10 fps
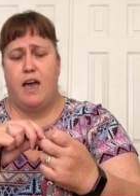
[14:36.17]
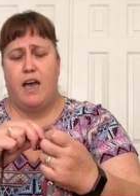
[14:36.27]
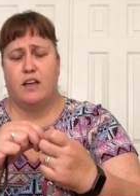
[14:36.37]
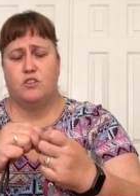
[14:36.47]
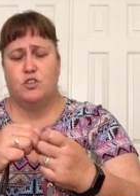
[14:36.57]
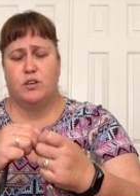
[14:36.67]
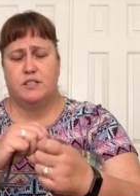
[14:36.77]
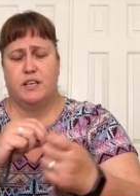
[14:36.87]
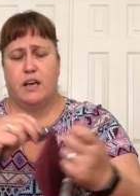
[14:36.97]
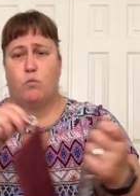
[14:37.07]
And you can
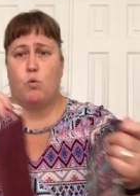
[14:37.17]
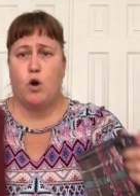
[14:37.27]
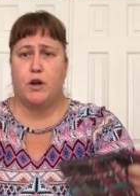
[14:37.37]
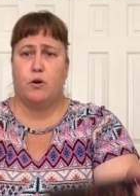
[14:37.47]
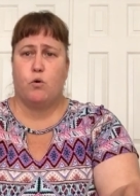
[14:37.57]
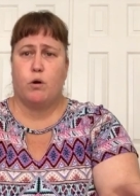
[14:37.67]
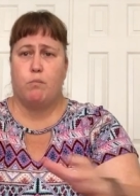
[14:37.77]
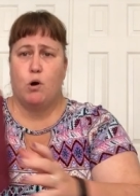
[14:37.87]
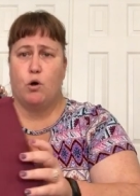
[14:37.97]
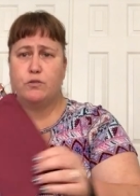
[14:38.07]
take one or
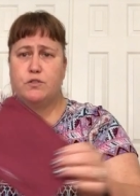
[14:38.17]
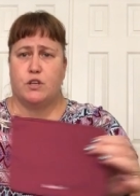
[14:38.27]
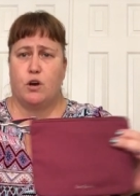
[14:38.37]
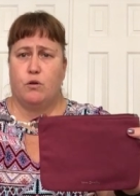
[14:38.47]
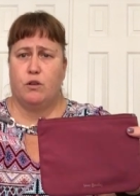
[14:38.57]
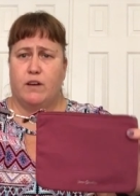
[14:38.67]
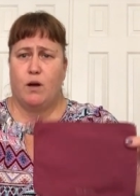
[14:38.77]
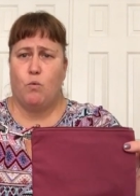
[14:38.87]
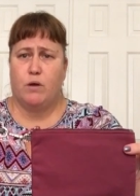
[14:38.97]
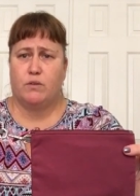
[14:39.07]
both. So you've
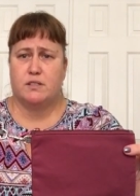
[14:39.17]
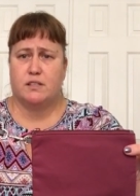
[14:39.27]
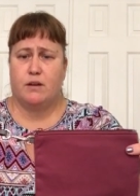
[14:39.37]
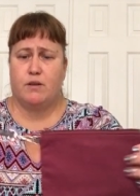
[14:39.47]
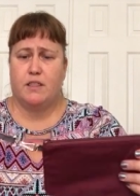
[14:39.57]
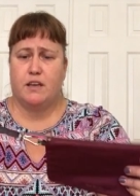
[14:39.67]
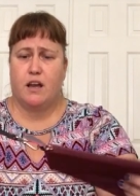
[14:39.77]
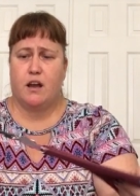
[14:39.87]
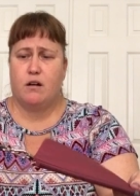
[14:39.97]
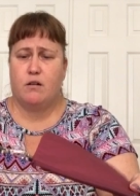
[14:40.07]
got one wristlet right
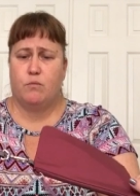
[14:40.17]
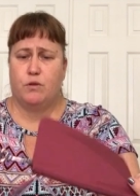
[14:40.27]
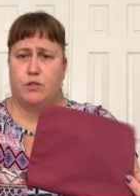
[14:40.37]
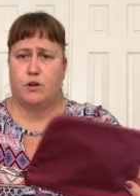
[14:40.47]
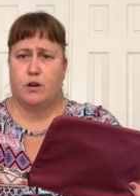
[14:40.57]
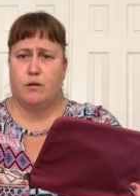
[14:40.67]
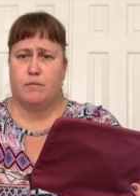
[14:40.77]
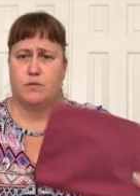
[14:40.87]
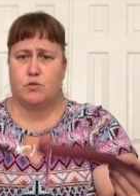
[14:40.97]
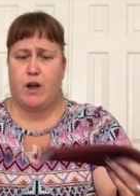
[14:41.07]
there with your
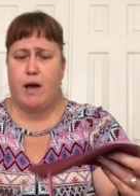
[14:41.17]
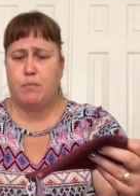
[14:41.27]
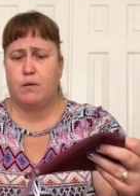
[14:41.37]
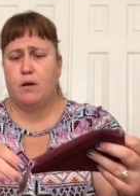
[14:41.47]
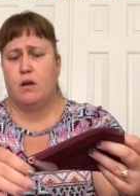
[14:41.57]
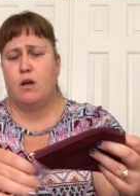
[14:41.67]
strap,